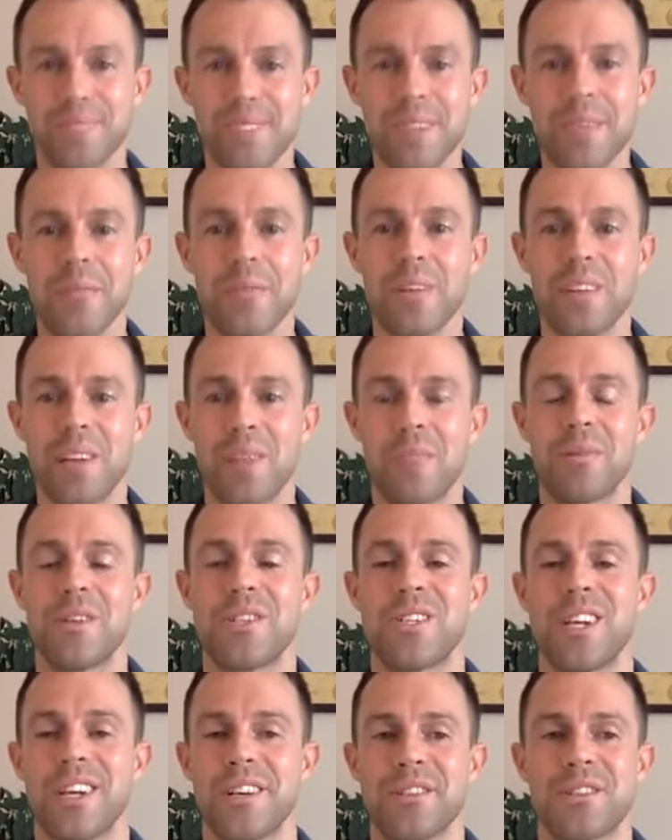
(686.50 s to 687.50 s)
Really
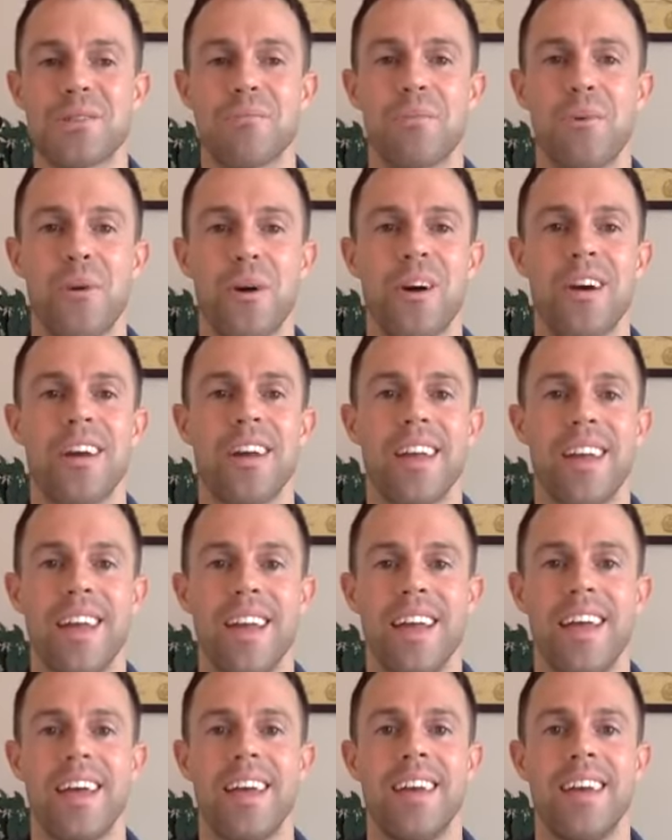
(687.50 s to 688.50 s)
appreciate your support,
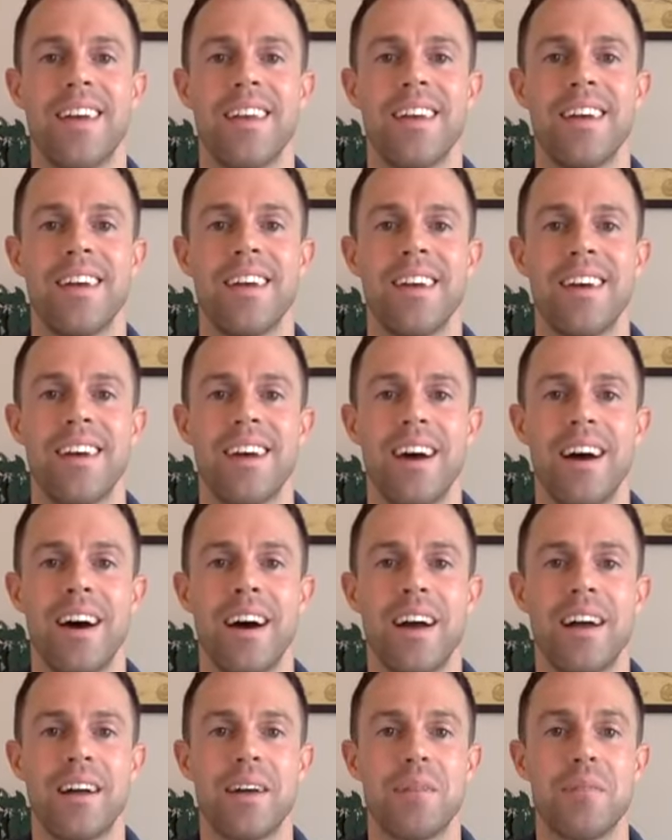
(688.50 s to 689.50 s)
and I
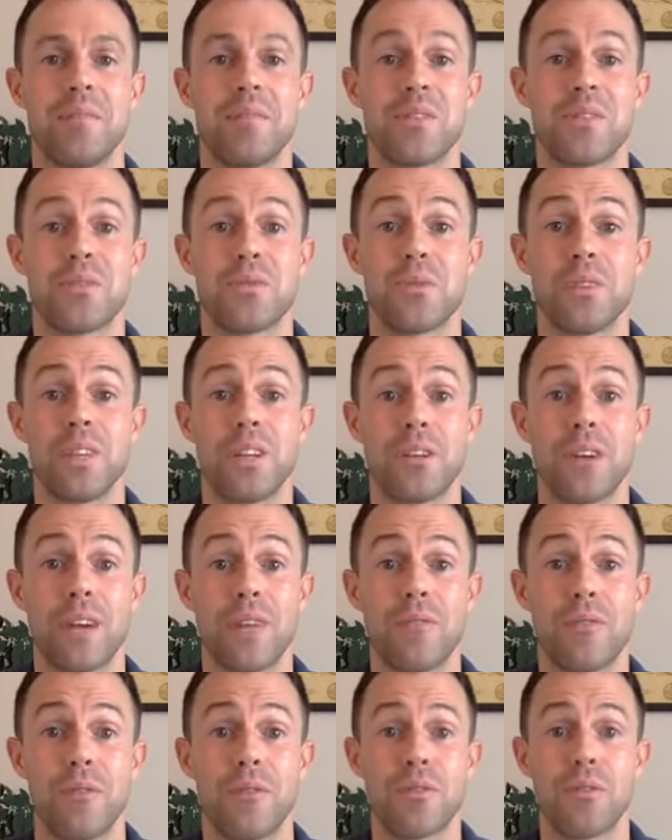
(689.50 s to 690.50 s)
am just really
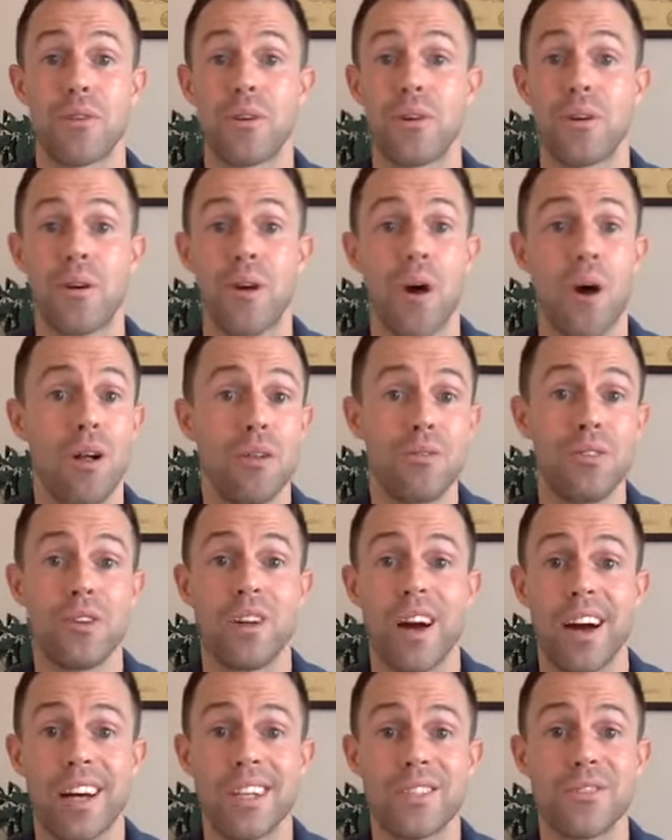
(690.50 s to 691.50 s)
grateful for all of you
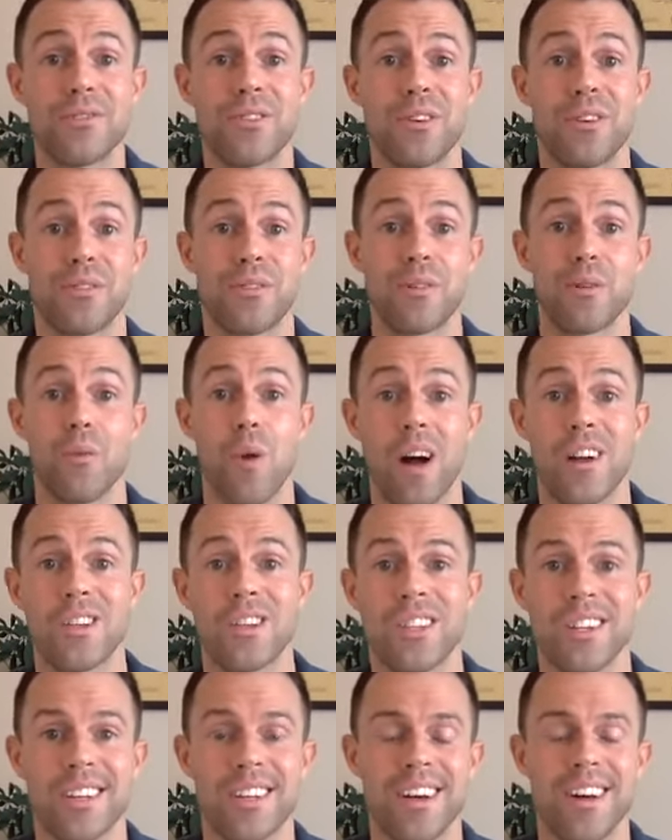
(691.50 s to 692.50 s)
guys for
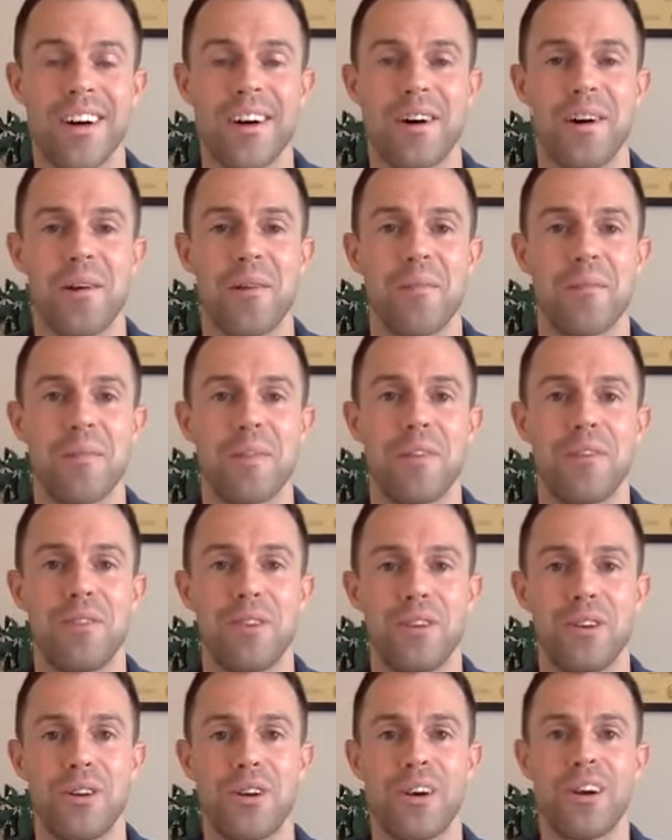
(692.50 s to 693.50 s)
watching. If
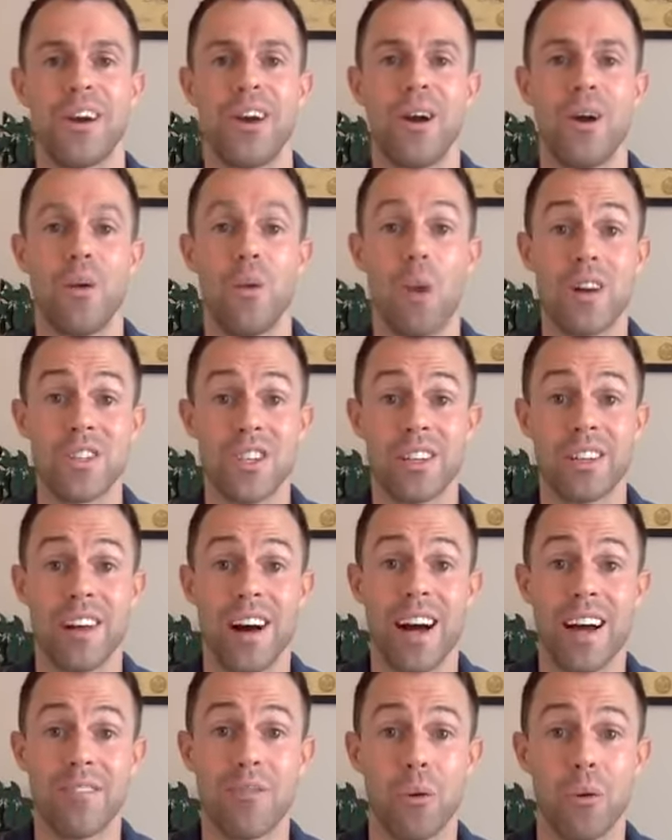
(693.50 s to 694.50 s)
you're watching
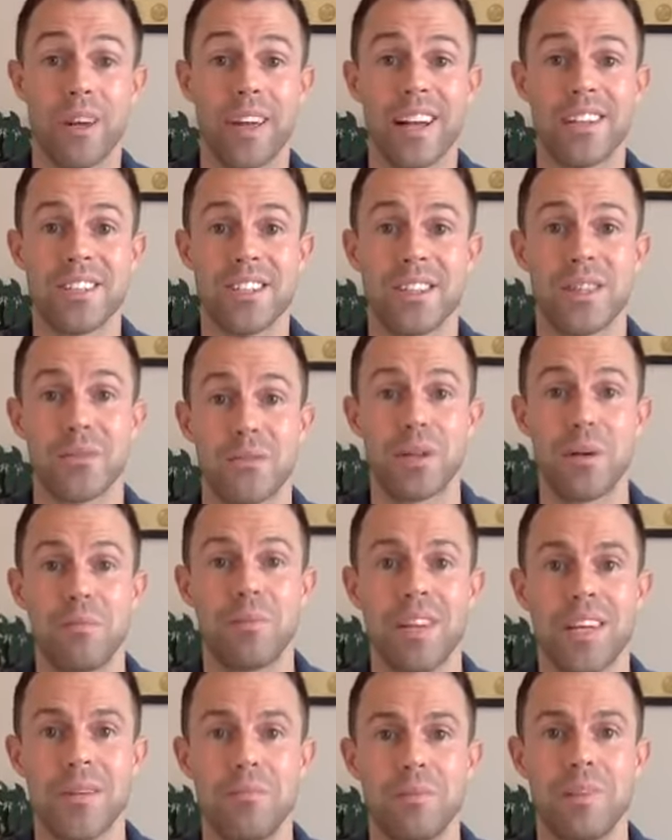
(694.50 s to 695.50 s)
live or catching the
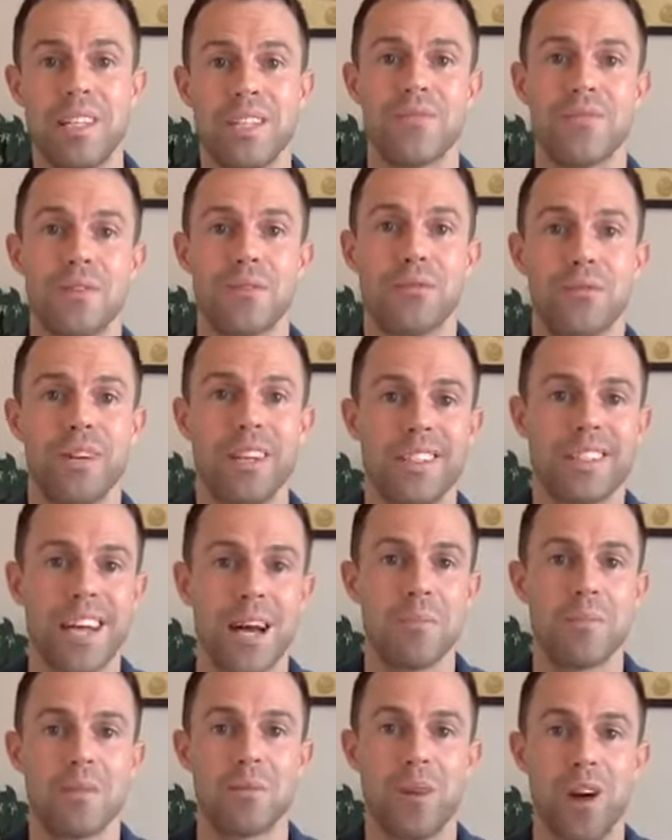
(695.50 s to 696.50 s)
replay, please feel free to
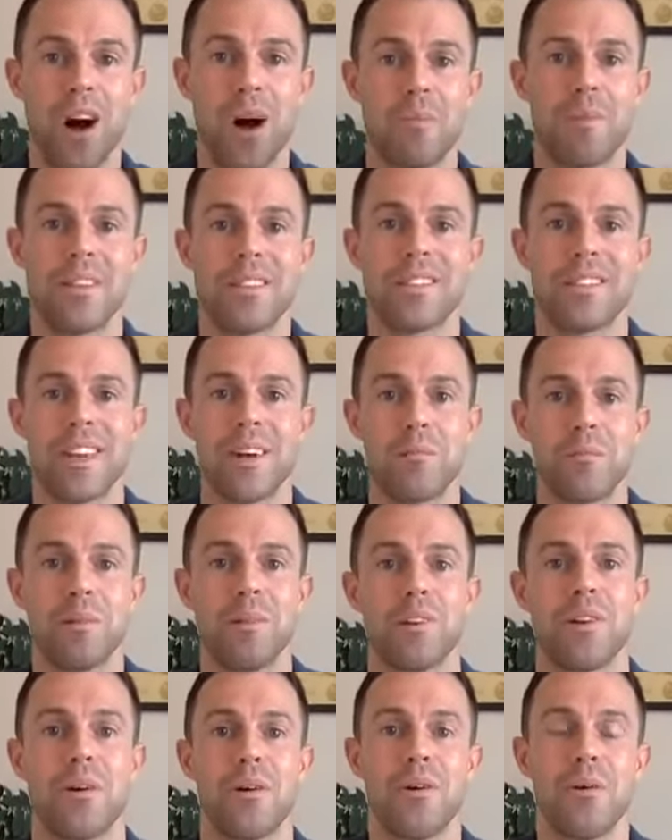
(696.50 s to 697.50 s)
type some comments down
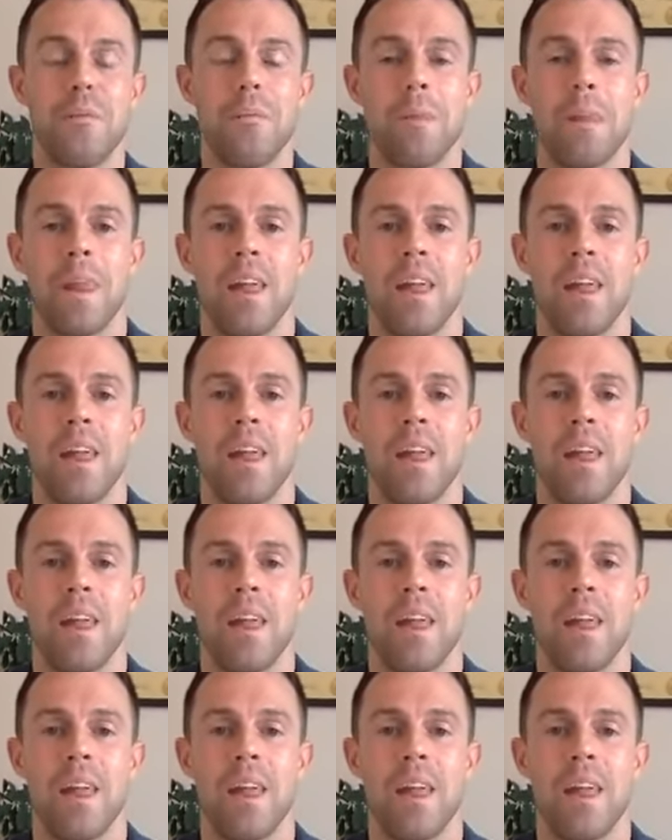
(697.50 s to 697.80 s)
below.